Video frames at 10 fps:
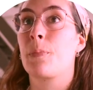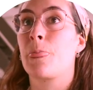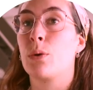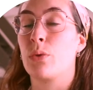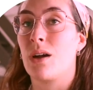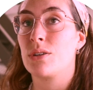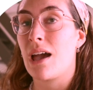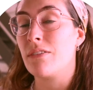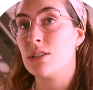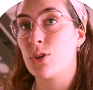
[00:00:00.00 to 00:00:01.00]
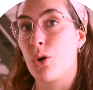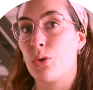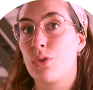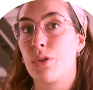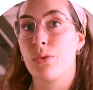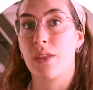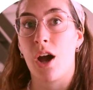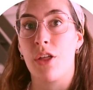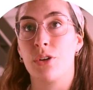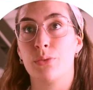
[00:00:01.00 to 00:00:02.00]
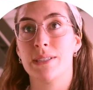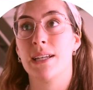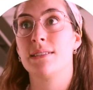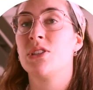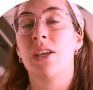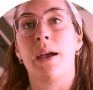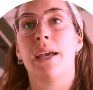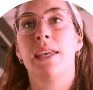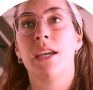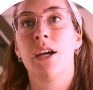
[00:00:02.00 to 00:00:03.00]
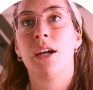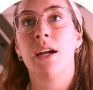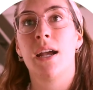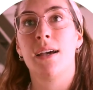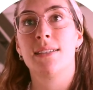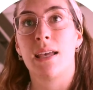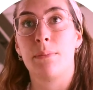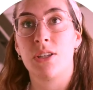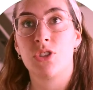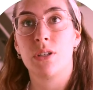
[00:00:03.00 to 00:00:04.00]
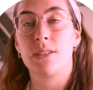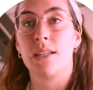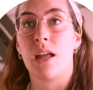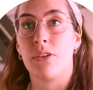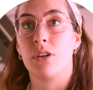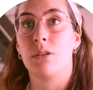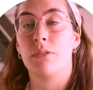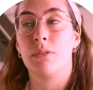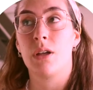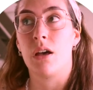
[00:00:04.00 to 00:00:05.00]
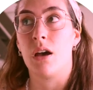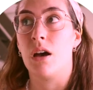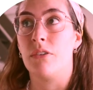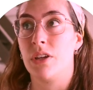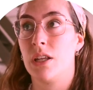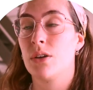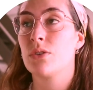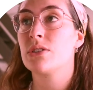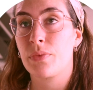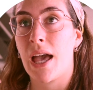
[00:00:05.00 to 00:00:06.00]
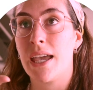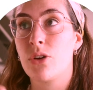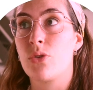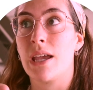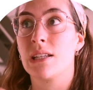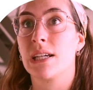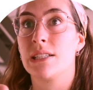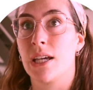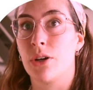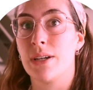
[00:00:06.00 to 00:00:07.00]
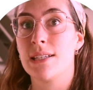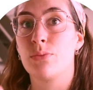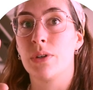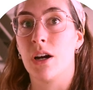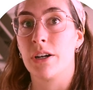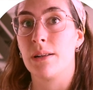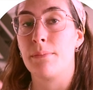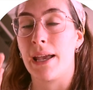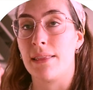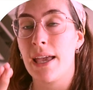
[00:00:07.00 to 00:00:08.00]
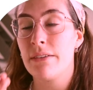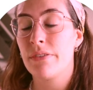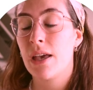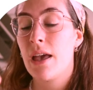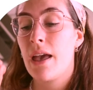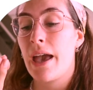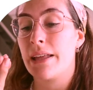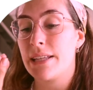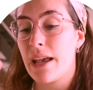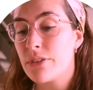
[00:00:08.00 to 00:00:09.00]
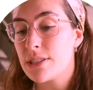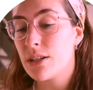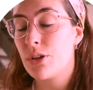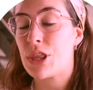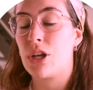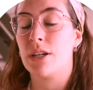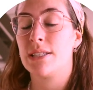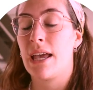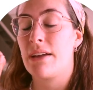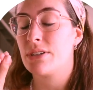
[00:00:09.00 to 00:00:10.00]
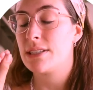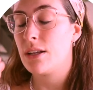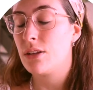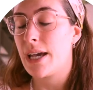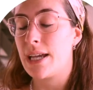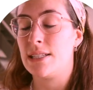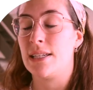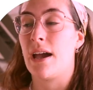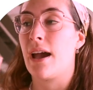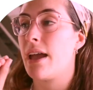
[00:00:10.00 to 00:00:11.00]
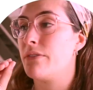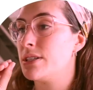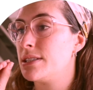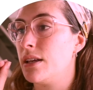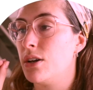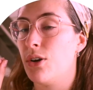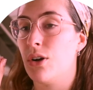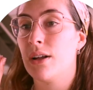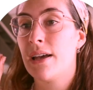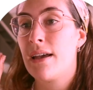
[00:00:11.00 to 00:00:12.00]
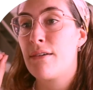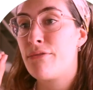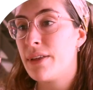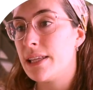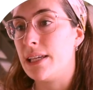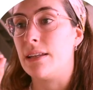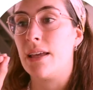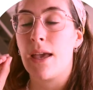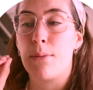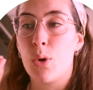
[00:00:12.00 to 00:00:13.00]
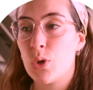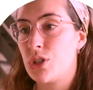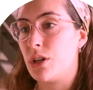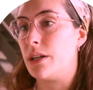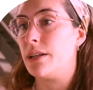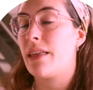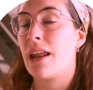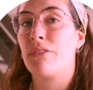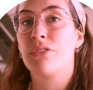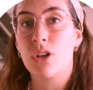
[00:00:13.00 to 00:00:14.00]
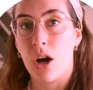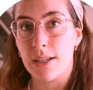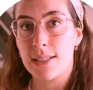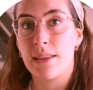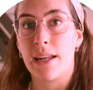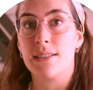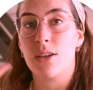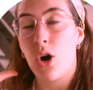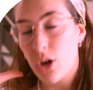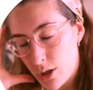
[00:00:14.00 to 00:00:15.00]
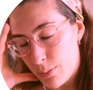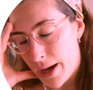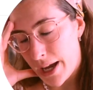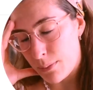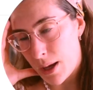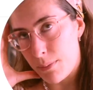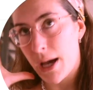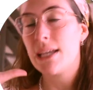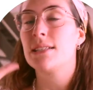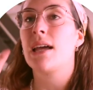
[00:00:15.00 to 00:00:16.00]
without having to go through the other resets. So yeah, here, as I mentioned in other videos, I create categories regarding my life, and every single thought, every single idea, every single feeling, emotion that I've got that is occupying my mind,